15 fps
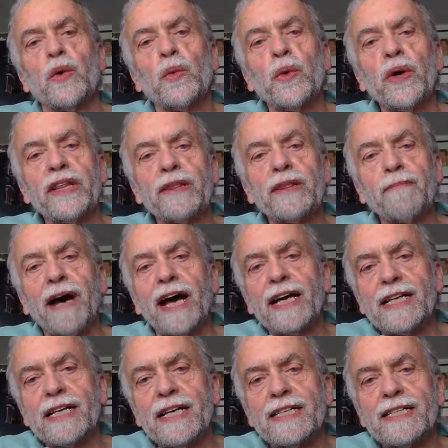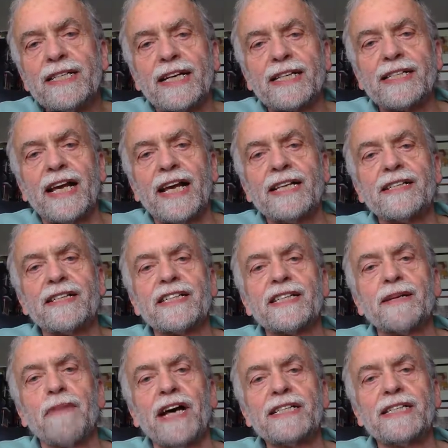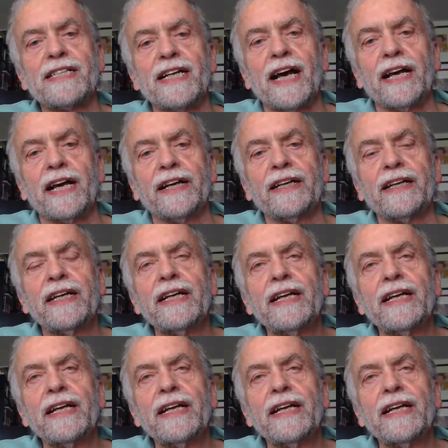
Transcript: with my successor, Sebastian,